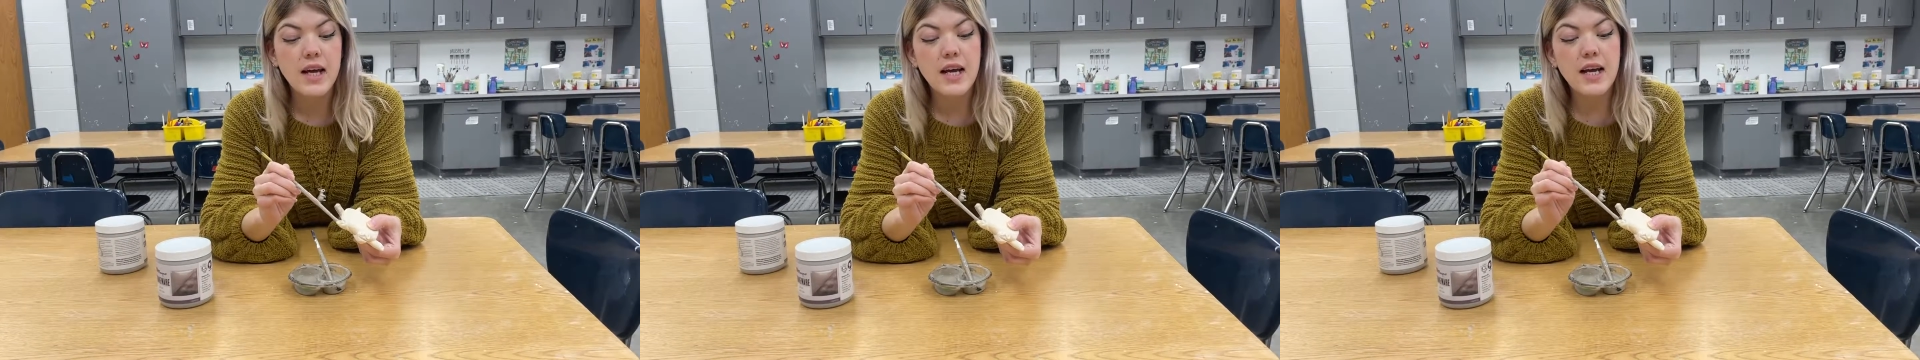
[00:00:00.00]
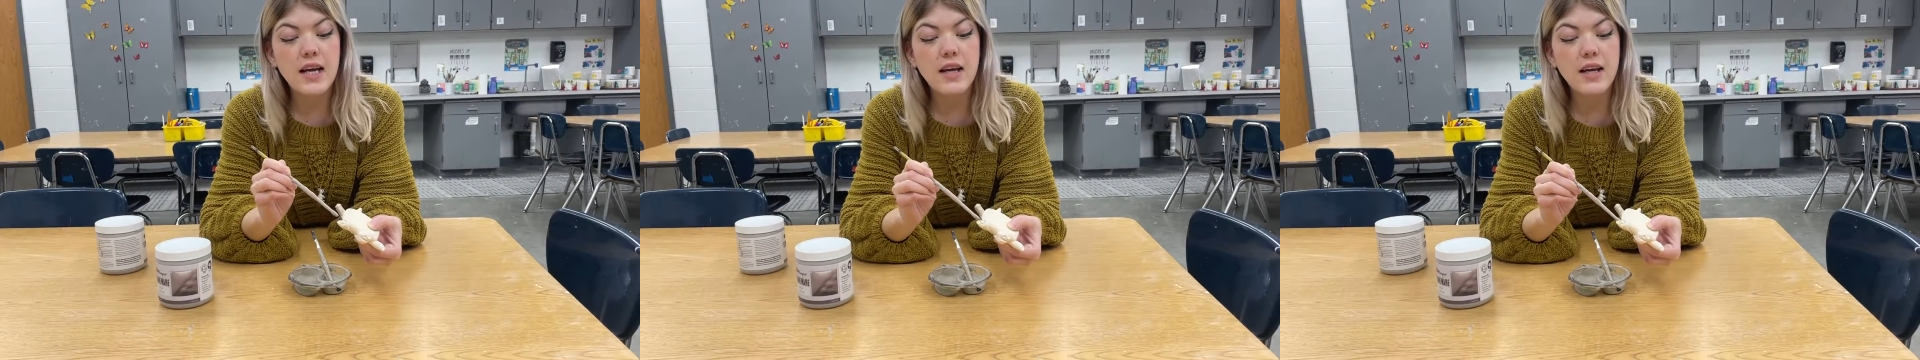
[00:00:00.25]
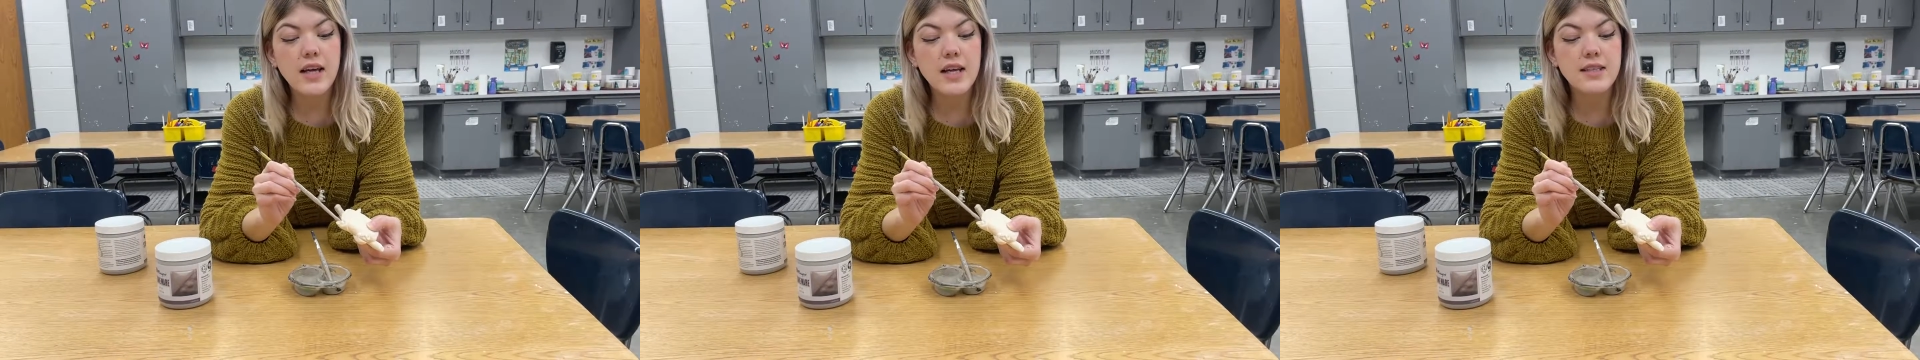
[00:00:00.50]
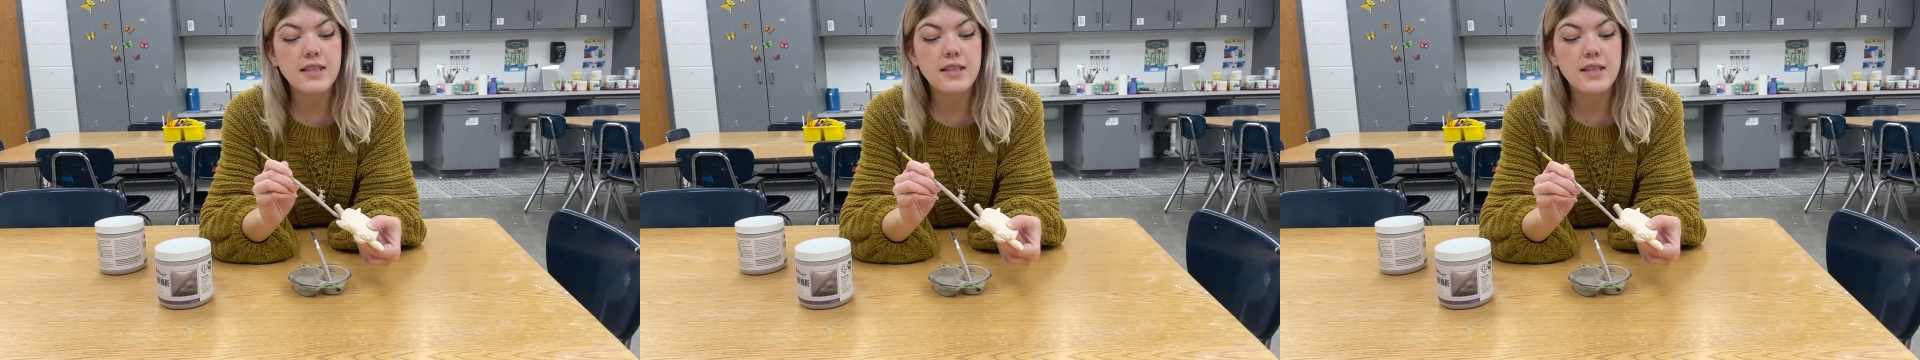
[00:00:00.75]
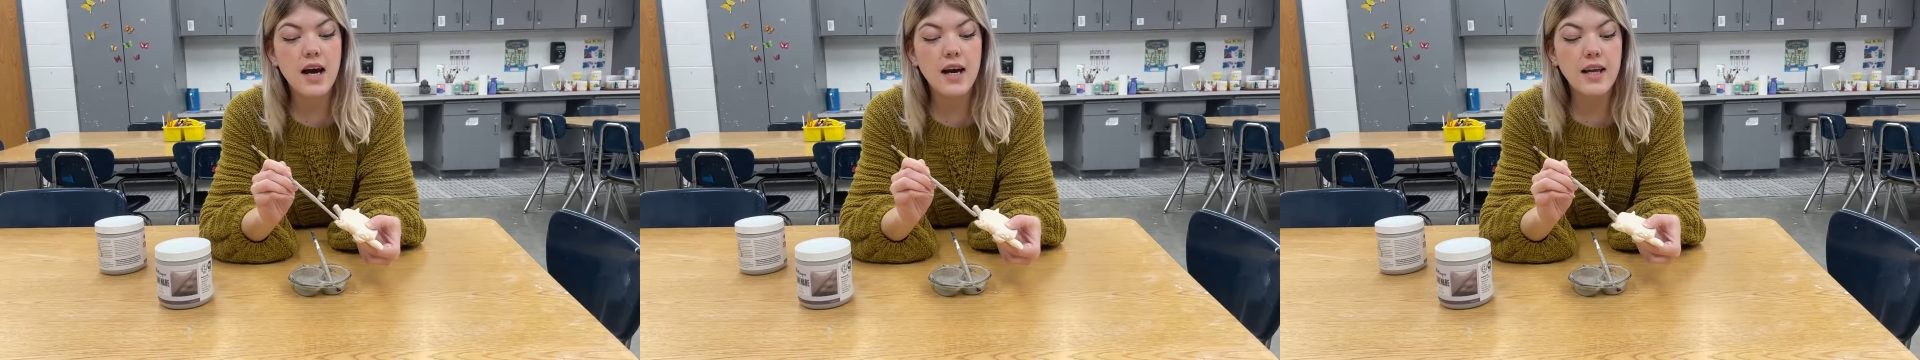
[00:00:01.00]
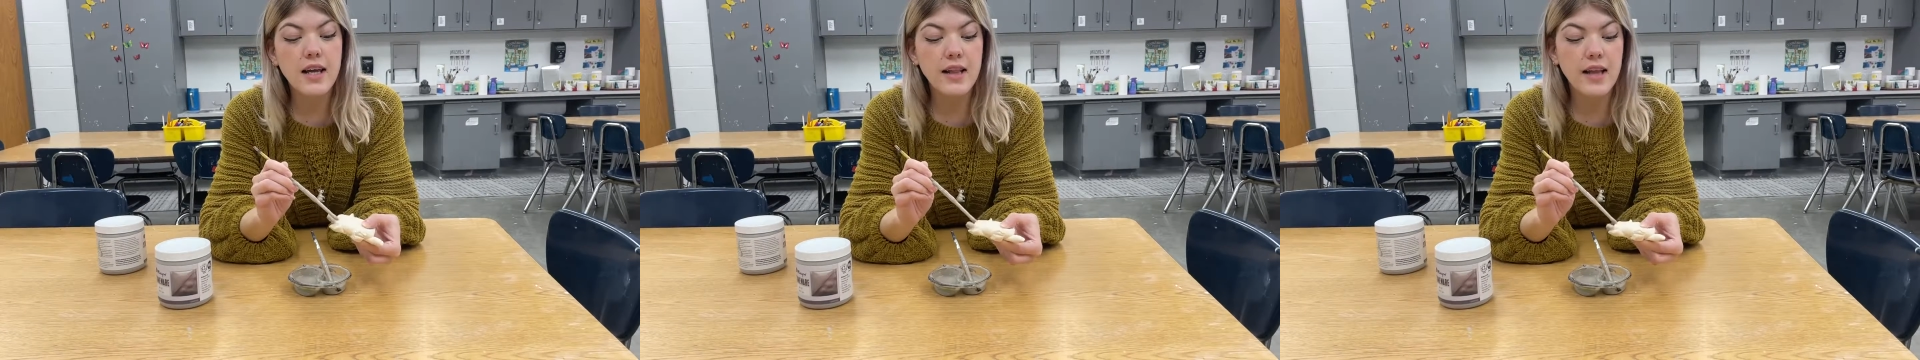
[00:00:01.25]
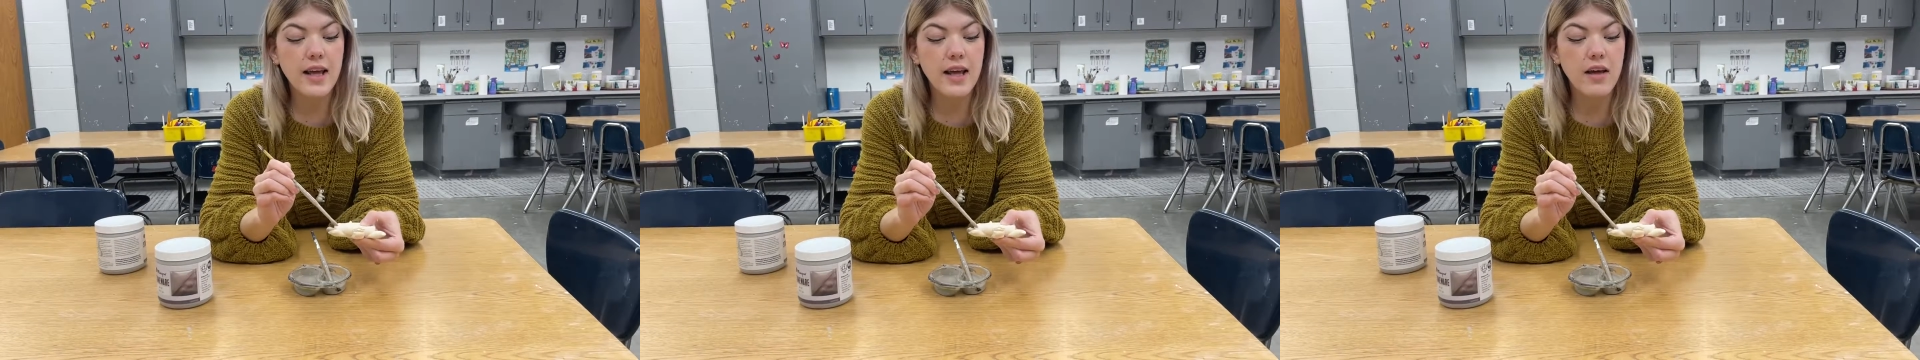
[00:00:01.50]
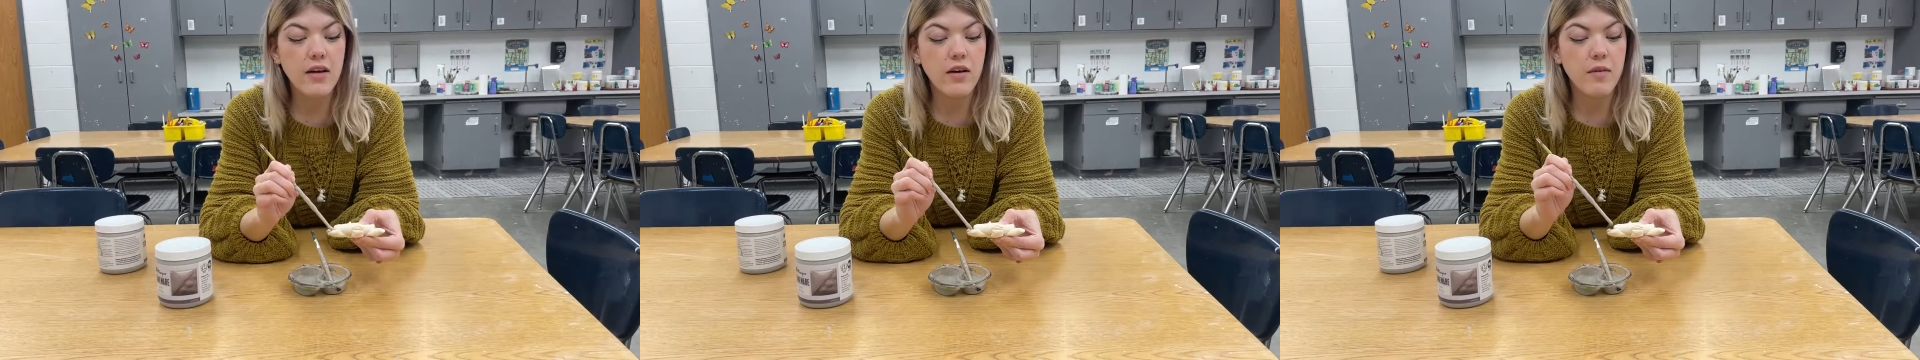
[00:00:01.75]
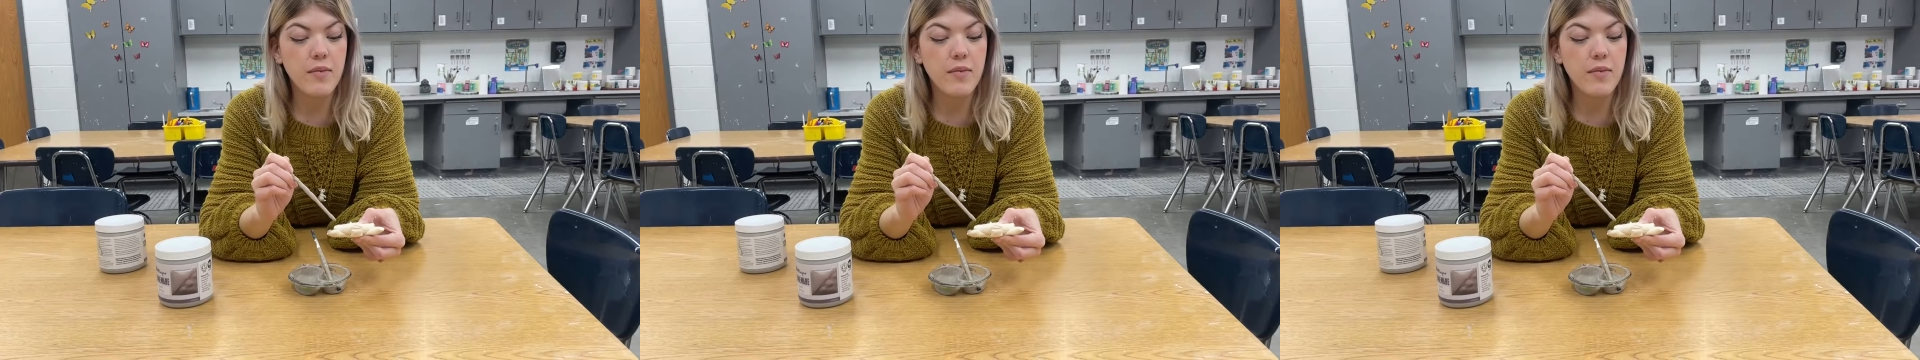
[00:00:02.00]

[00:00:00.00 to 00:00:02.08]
it could get stuck in the kiln,